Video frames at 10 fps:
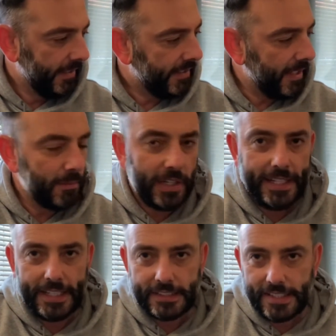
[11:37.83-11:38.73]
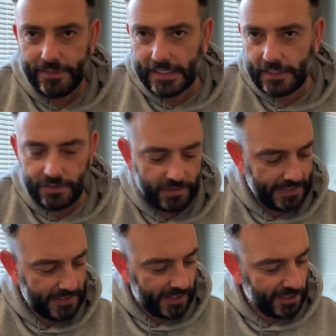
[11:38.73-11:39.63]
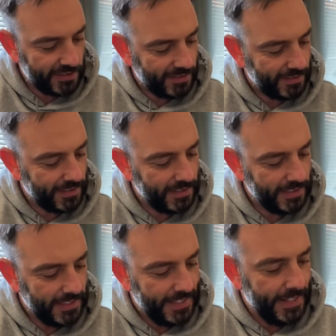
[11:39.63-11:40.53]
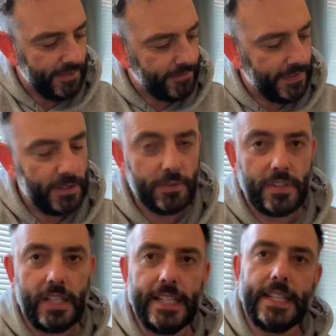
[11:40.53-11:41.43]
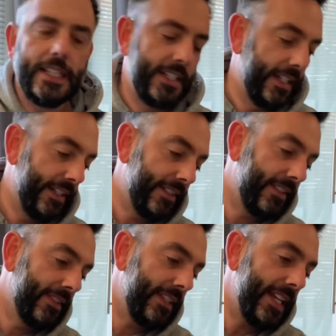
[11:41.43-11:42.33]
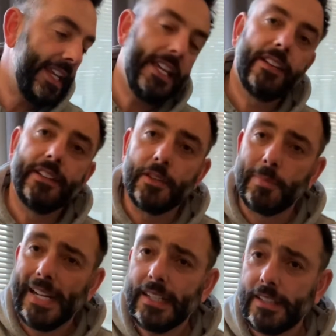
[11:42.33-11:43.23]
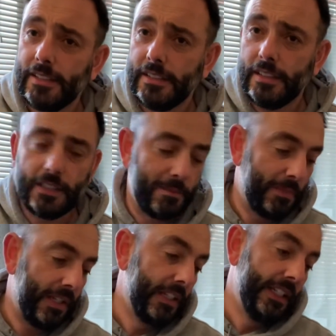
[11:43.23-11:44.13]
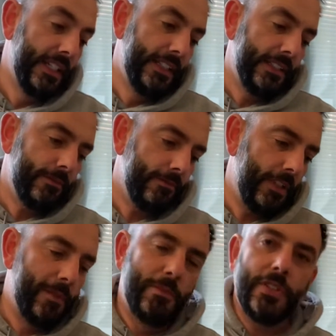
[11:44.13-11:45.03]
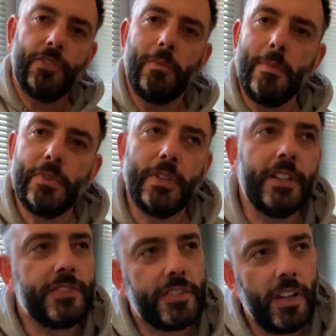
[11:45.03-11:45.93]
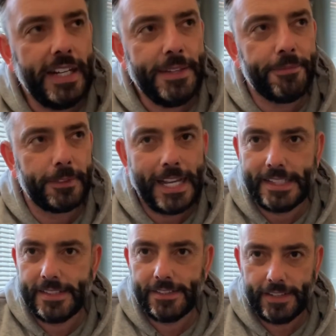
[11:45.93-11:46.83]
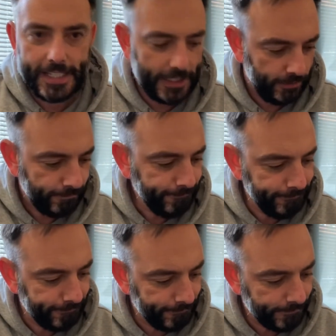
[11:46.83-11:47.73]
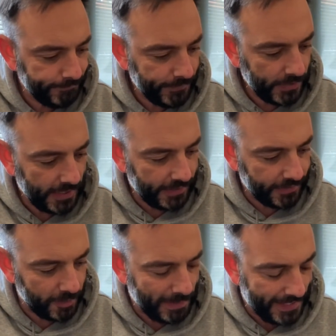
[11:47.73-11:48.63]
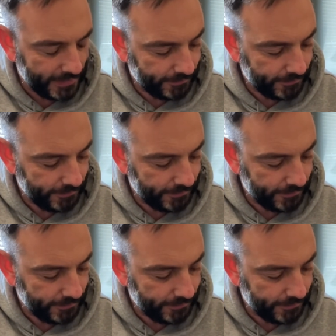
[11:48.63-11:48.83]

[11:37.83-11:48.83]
in my hands, having had lots of guitars, it feels like a C at the back, like a slightly flat C at the back.